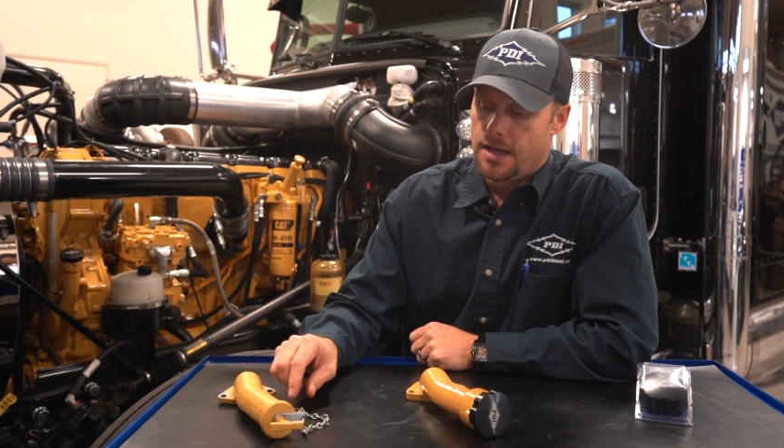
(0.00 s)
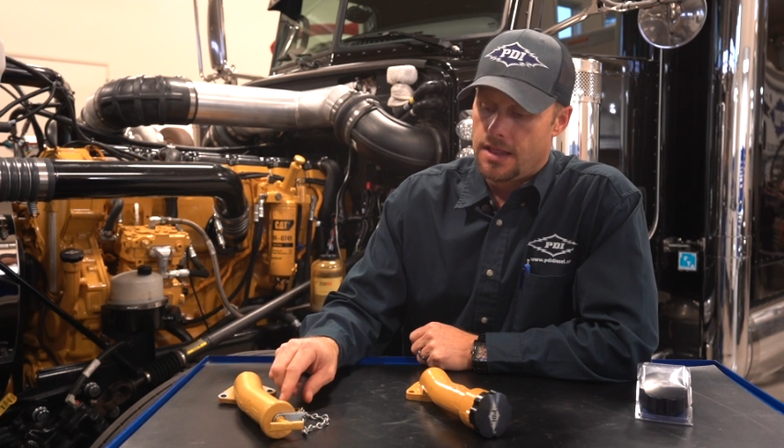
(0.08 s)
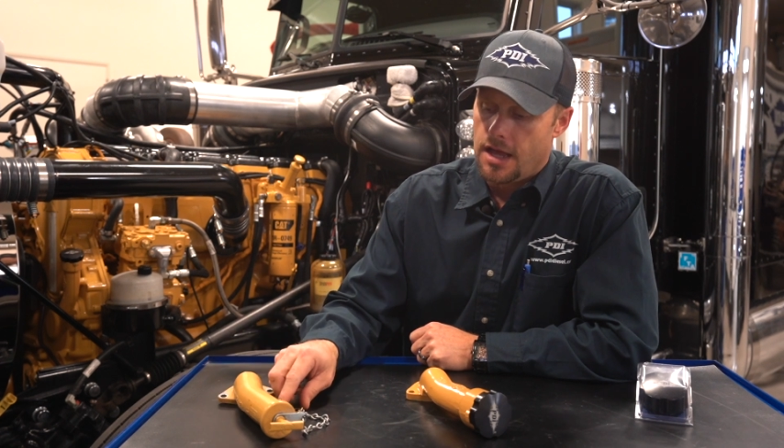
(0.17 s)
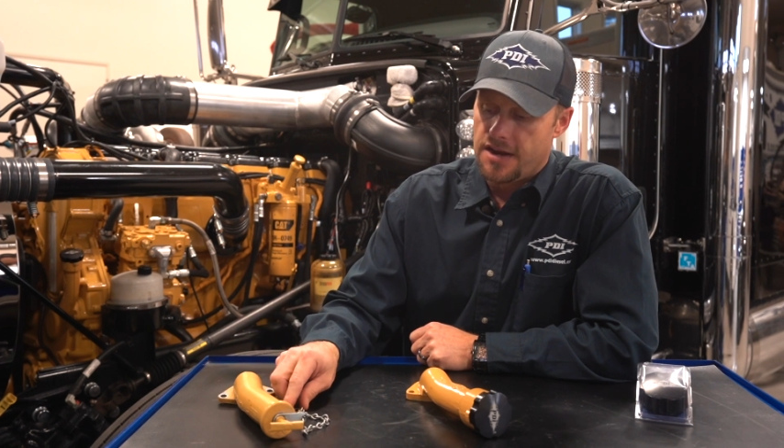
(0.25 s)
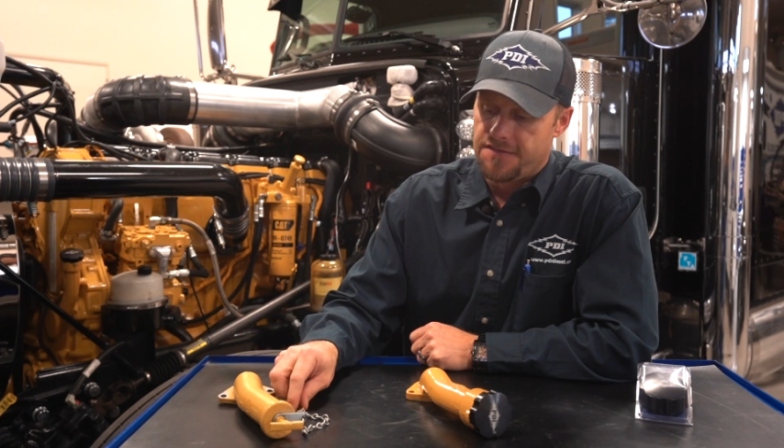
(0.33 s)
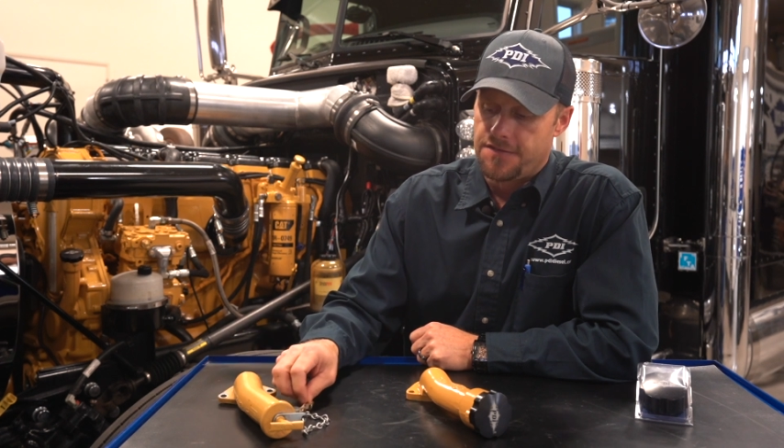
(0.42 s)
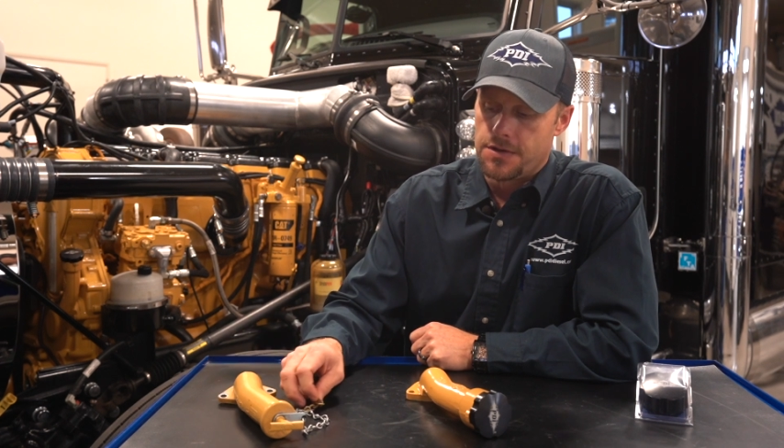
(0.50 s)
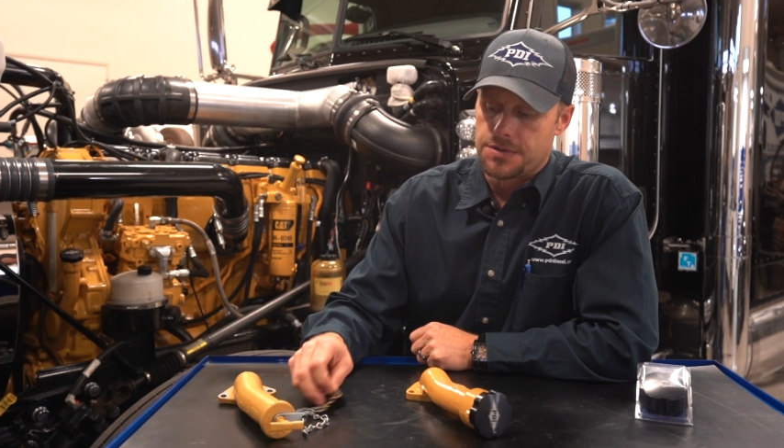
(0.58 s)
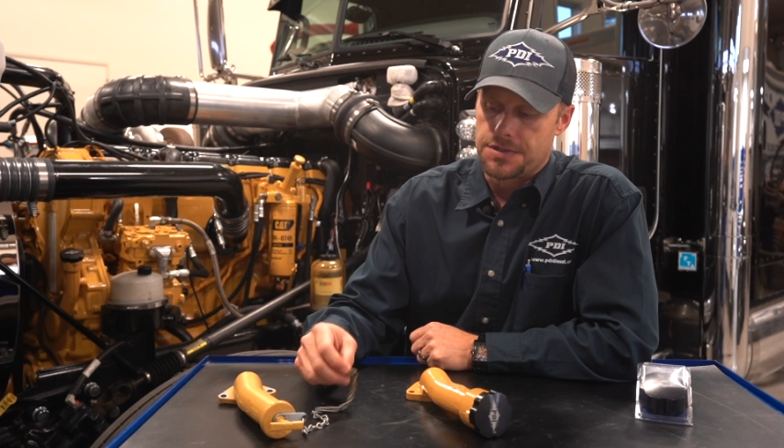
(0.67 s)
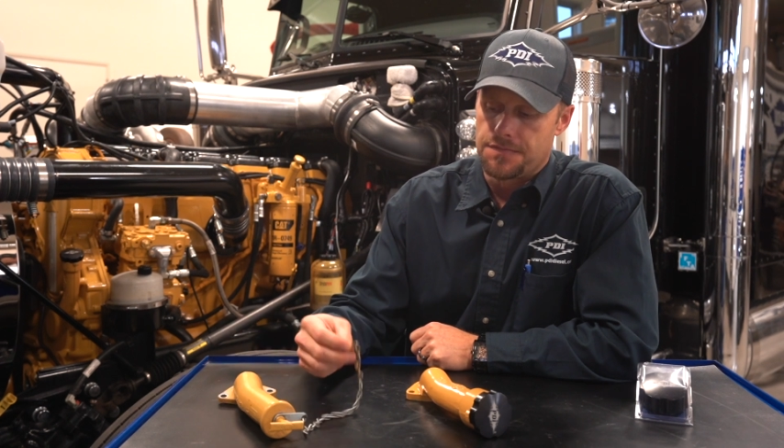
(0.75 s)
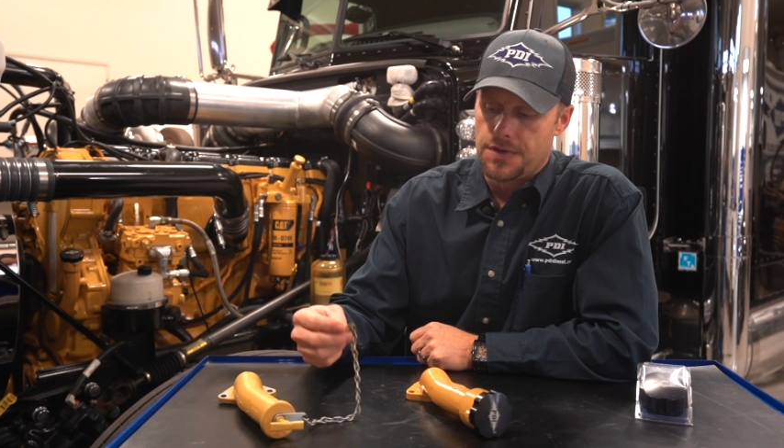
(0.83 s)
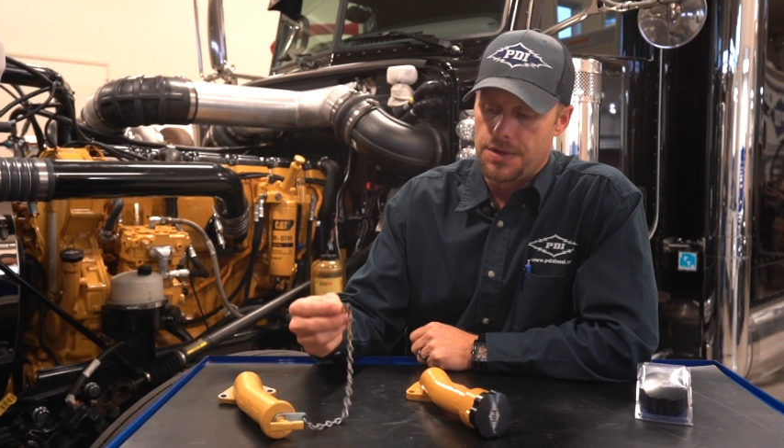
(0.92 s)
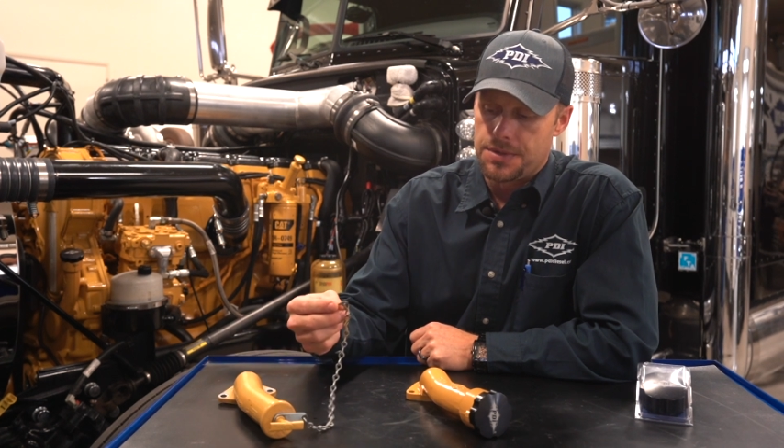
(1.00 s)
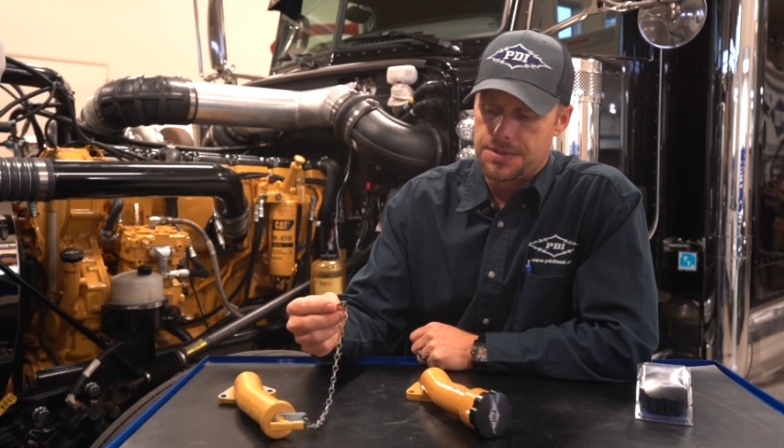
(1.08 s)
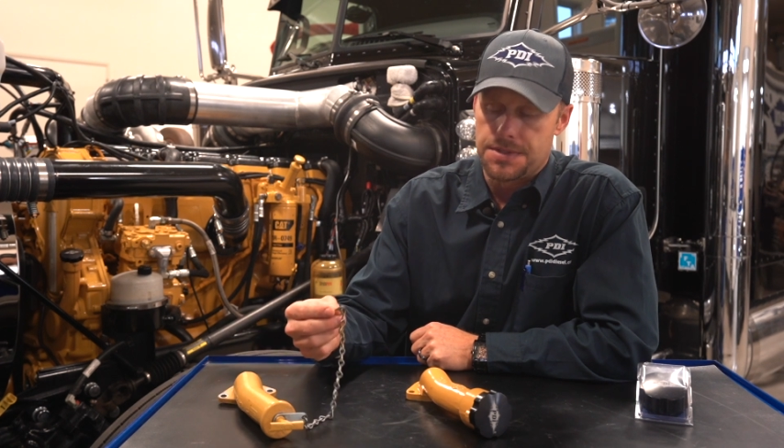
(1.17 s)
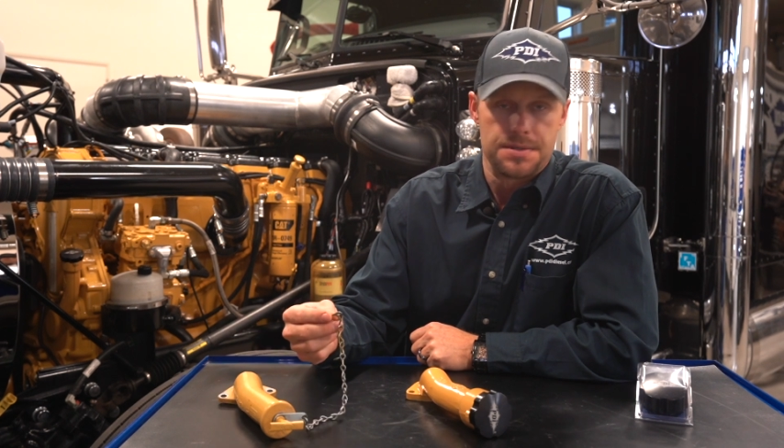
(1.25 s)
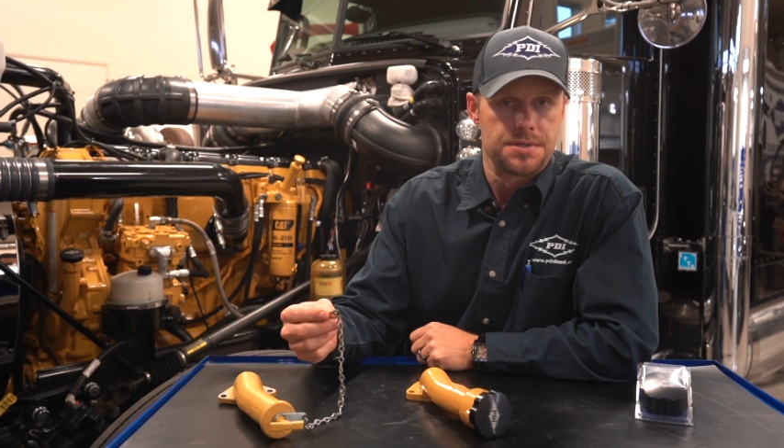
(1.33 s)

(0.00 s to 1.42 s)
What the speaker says: A lot of folks have noticed